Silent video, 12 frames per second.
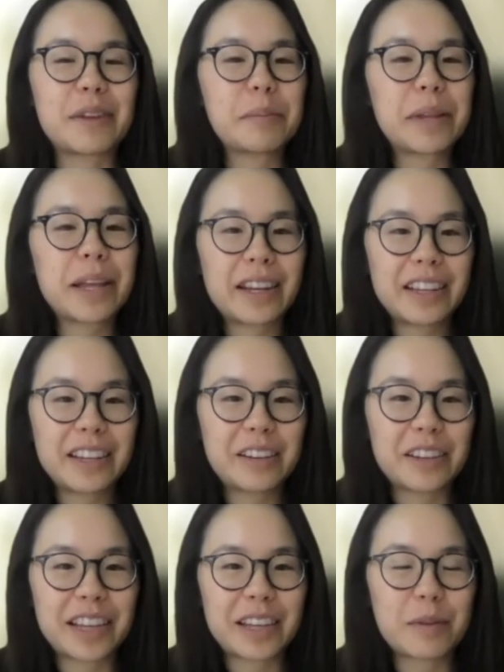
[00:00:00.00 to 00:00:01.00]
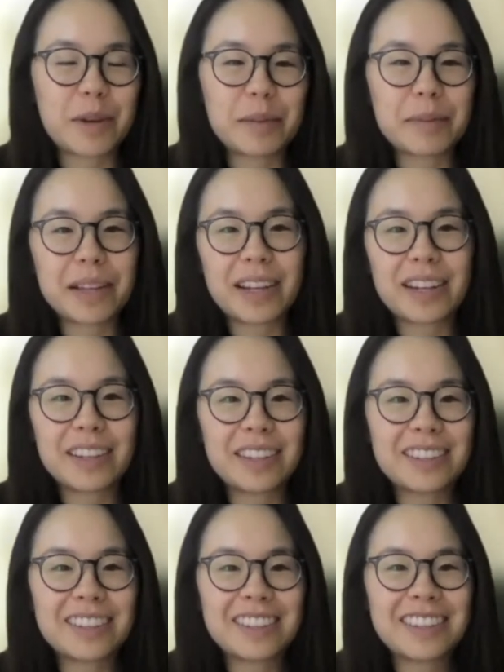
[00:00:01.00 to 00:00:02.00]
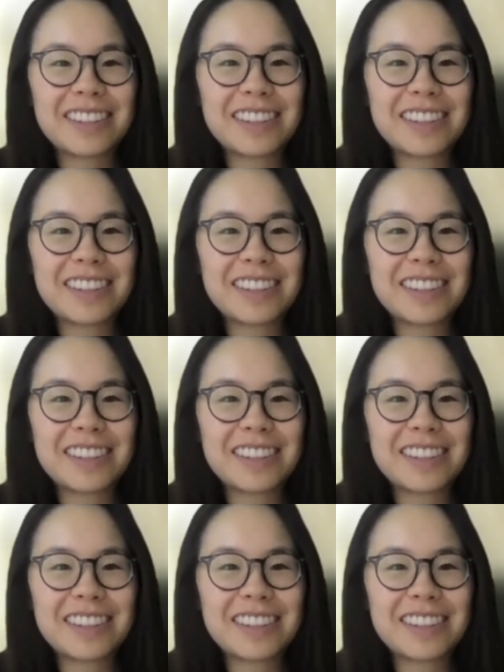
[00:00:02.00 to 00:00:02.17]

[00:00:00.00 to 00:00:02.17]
planning or like wedding planning? Because